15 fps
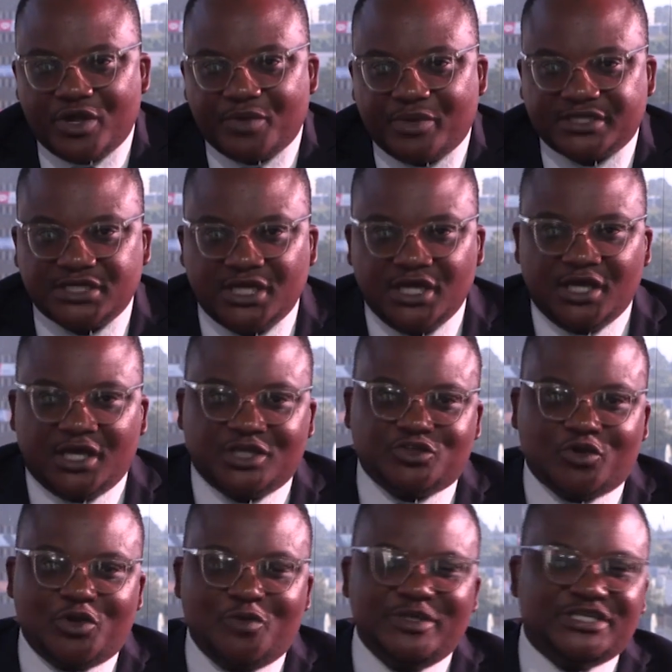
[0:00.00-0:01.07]
But
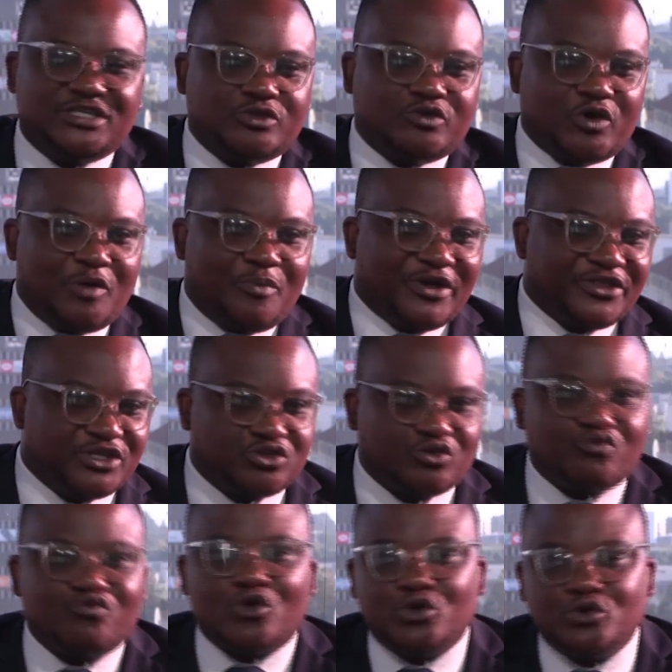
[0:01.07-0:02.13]
joining me just to talk about this
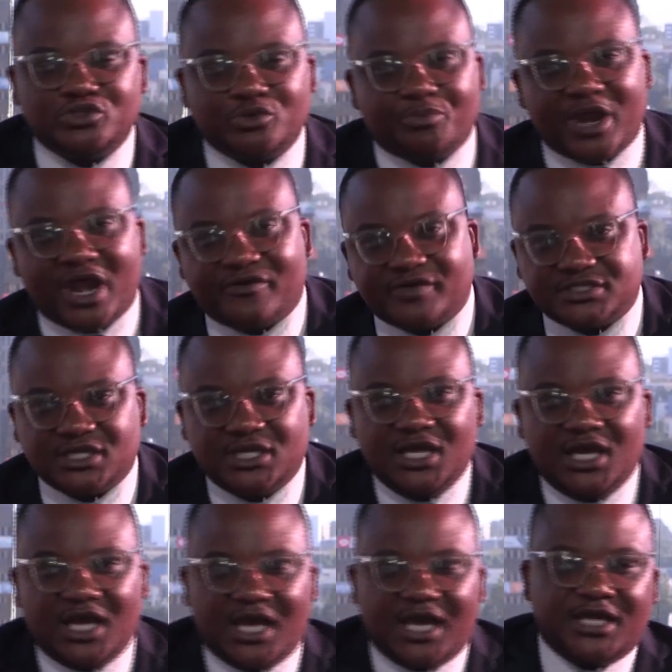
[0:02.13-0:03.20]
road to Paris
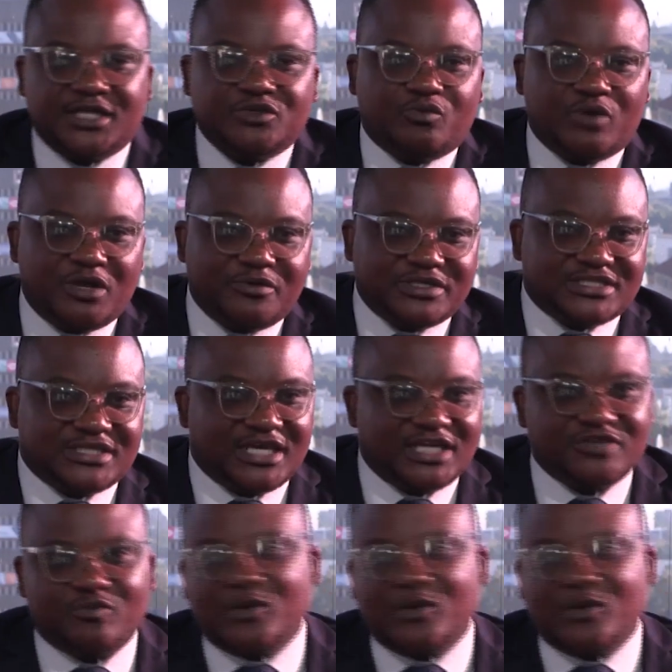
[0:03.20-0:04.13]
and where we stand,